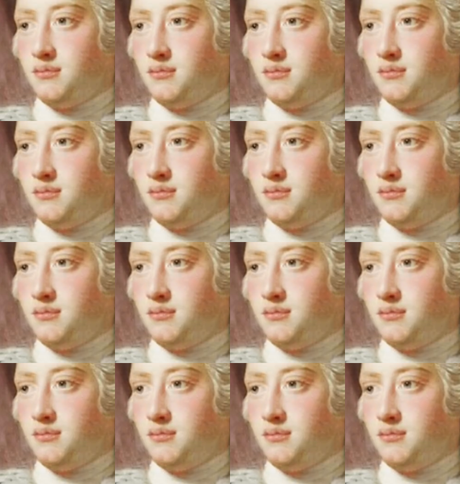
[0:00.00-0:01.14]

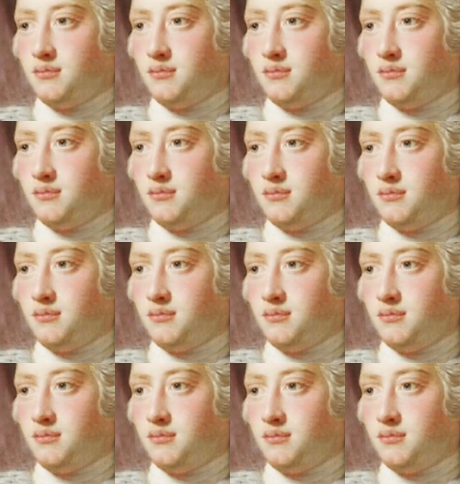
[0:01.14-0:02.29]

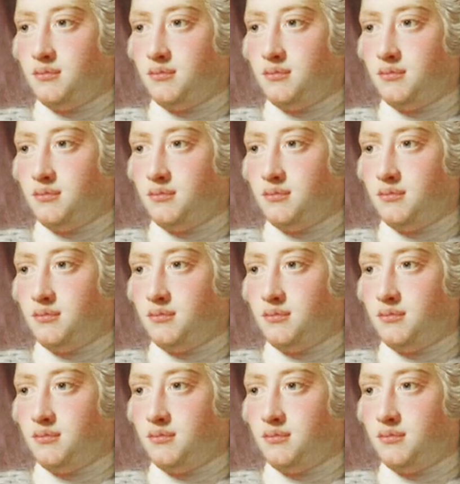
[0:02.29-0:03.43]

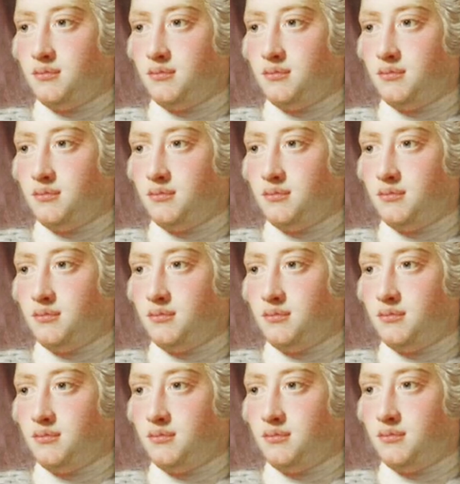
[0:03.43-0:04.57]

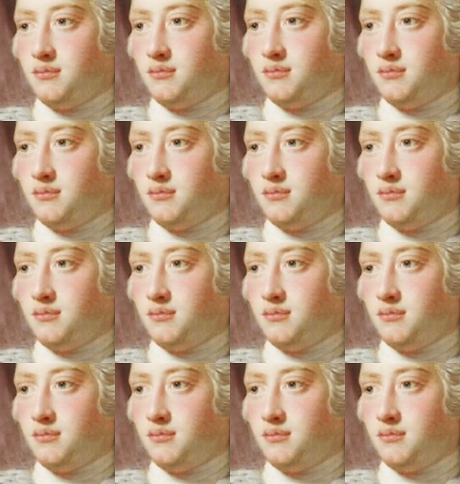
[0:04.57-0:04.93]
(silent)